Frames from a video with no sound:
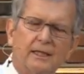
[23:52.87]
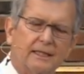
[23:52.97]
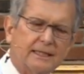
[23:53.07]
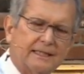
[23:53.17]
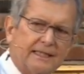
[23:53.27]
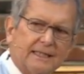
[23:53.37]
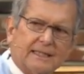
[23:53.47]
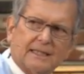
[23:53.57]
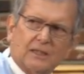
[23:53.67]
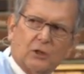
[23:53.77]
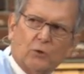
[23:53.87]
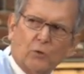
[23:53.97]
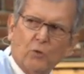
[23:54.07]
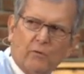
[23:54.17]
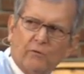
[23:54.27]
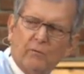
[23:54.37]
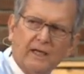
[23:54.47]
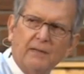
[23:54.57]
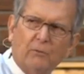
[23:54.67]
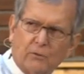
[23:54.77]
does this group of
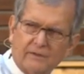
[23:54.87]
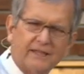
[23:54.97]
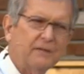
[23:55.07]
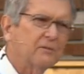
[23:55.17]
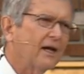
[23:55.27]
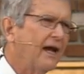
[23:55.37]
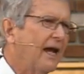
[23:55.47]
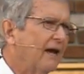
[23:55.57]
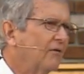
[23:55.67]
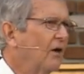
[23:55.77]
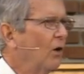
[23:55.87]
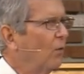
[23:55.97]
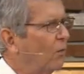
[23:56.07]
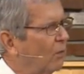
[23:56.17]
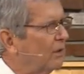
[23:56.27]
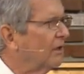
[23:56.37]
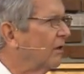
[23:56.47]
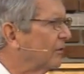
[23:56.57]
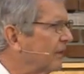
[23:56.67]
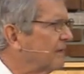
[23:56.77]
people seem to have? What
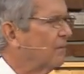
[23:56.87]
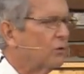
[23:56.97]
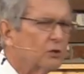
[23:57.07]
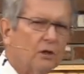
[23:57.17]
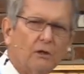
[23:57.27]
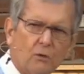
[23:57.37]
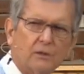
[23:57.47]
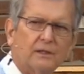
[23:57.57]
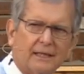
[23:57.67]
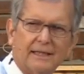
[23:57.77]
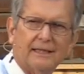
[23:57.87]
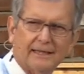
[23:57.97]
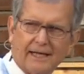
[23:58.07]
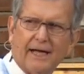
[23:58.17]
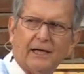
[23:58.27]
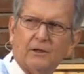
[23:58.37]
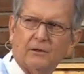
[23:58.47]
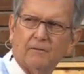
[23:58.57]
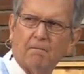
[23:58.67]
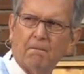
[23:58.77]
are they most closely like?
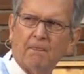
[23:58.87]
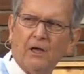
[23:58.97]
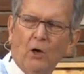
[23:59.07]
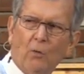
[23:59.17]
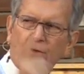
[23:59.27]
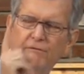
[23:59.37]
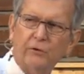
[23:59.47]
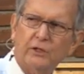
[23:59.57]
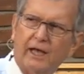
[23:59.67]
Well, the first